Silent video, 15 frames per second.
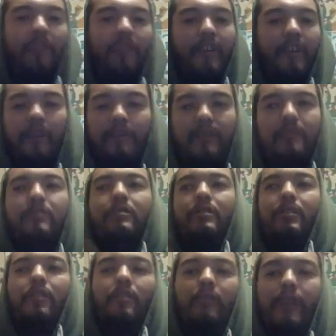else is,
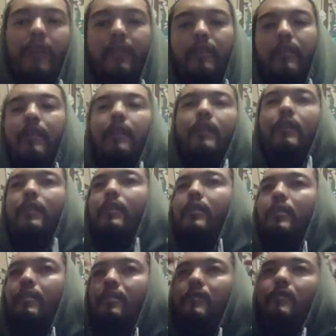like
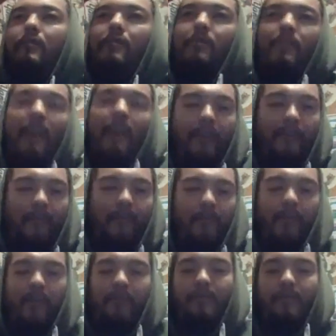the
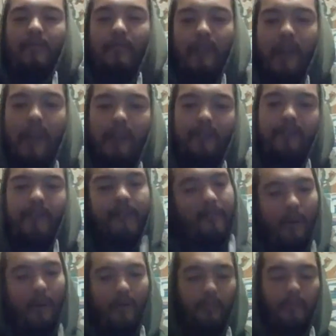Titantrons, the lights, that's all
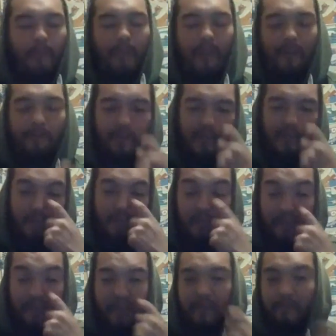from the company.
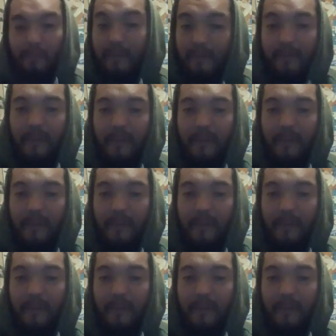But